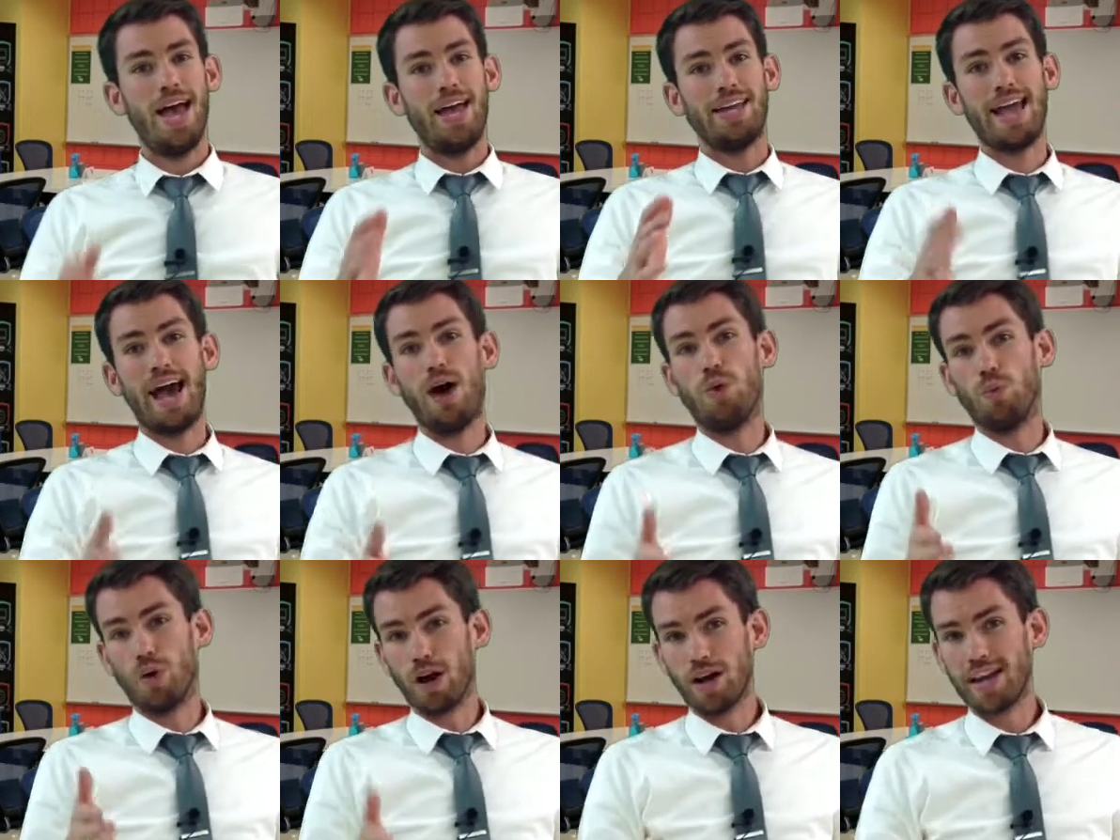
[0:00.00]
Now,
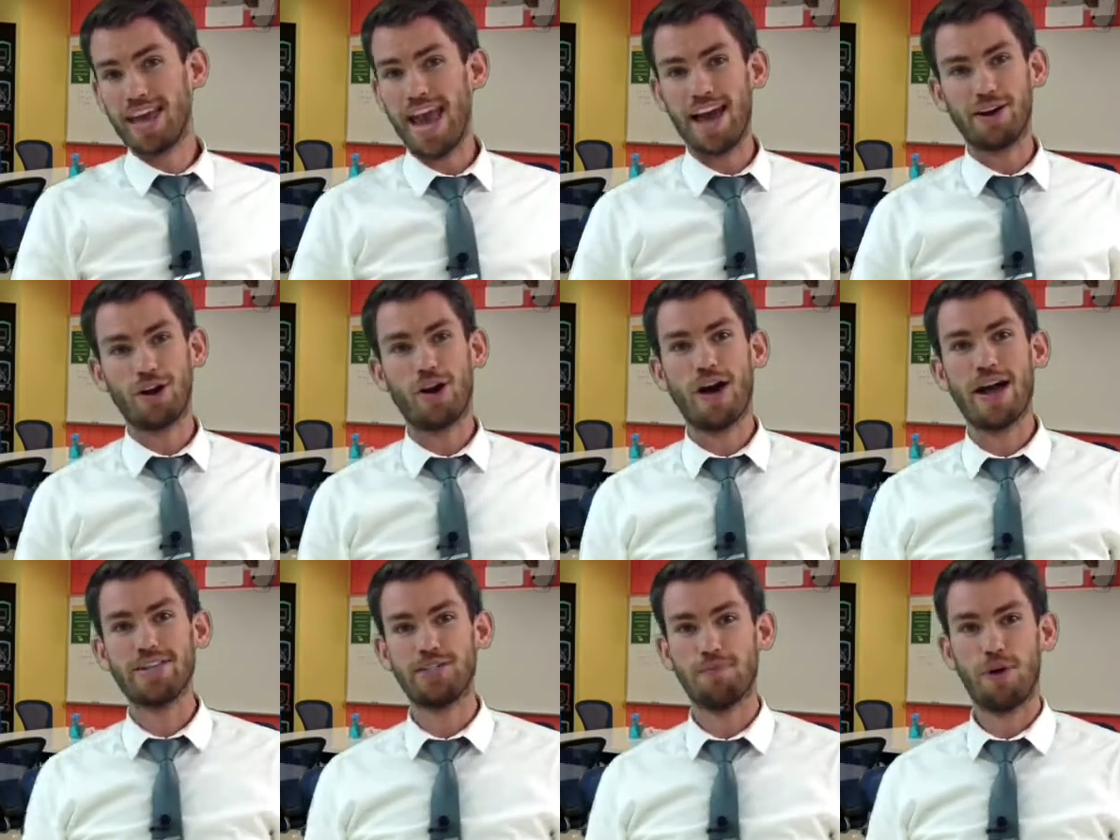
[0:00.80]
we're going to
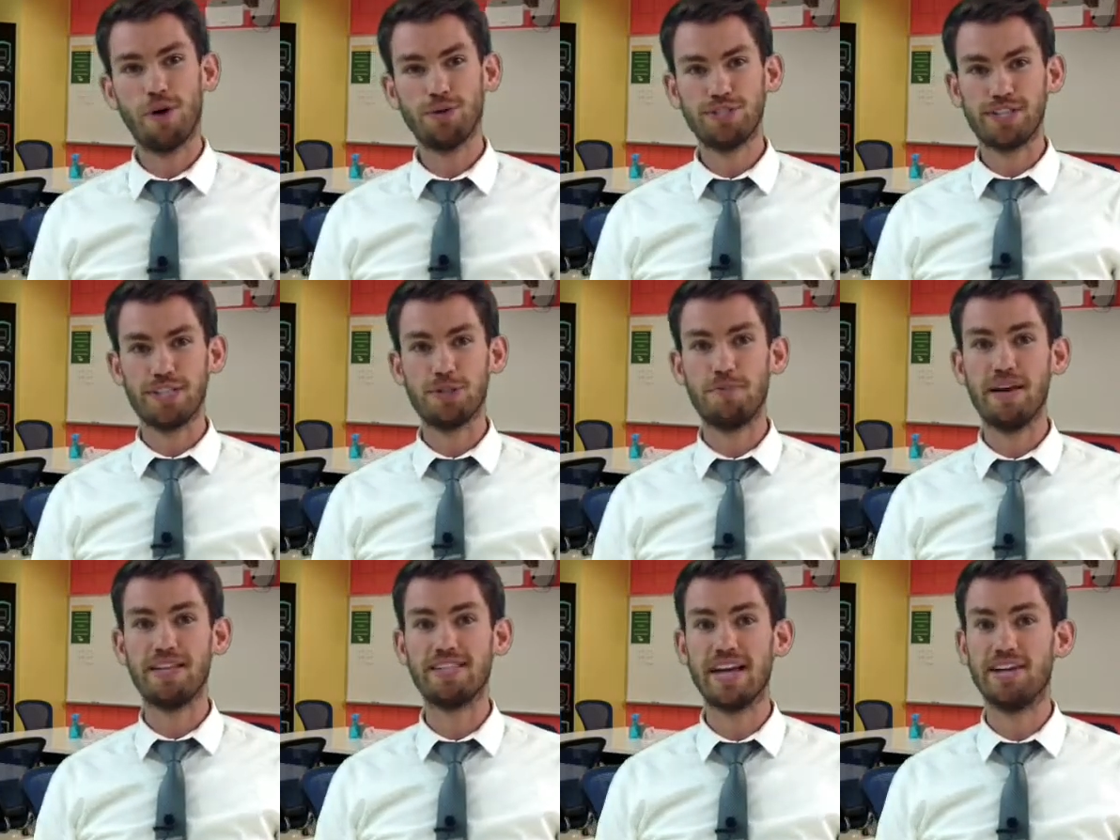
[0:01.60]
categorize the post-its
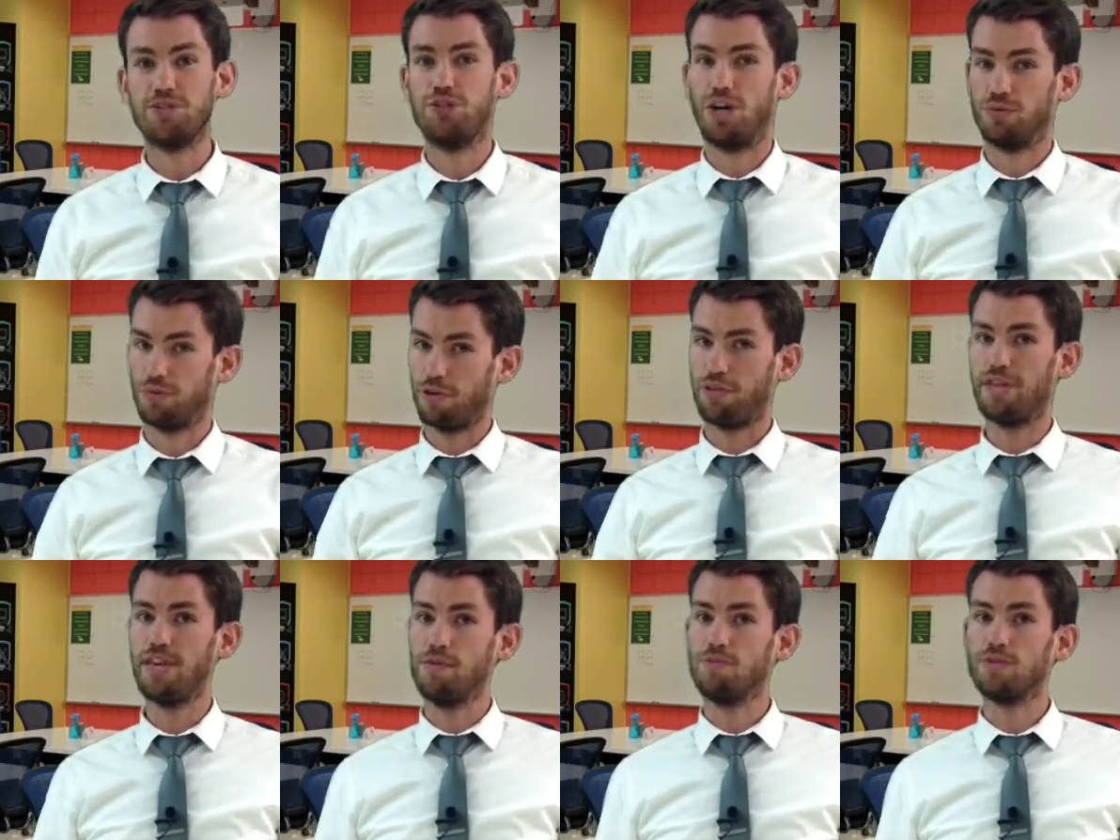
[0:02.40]
based on general
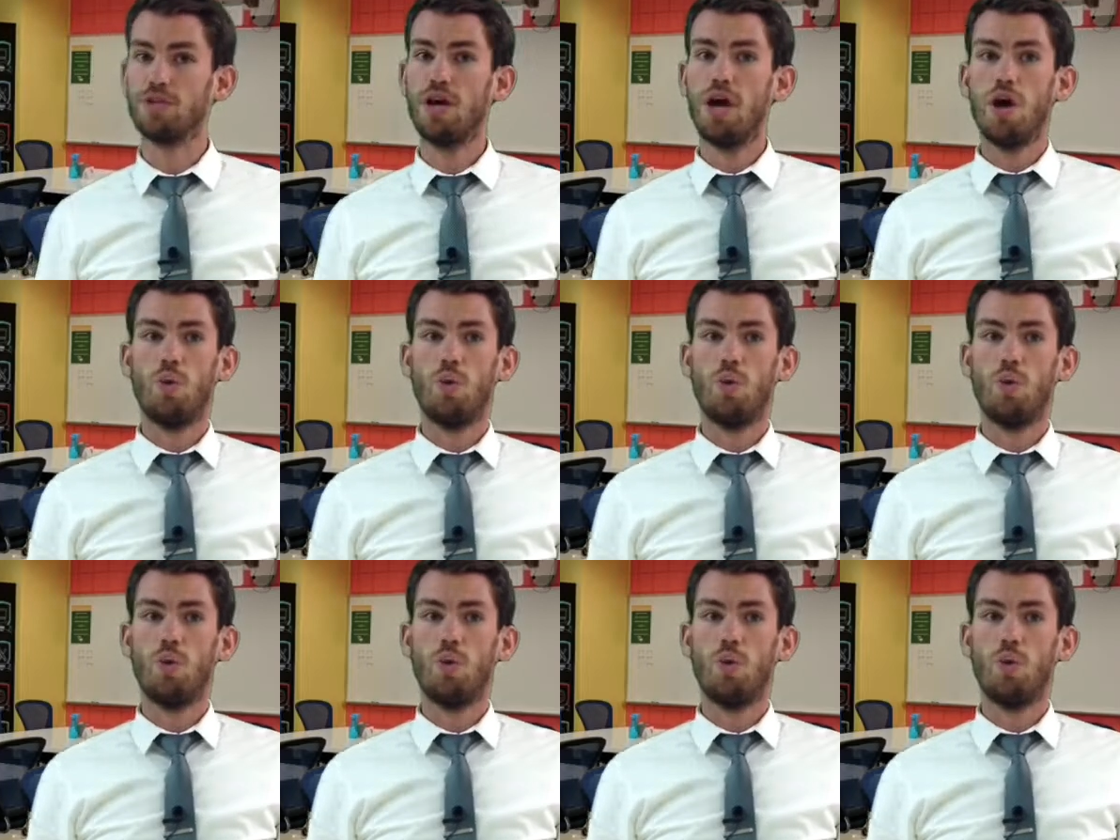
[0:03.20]
themes.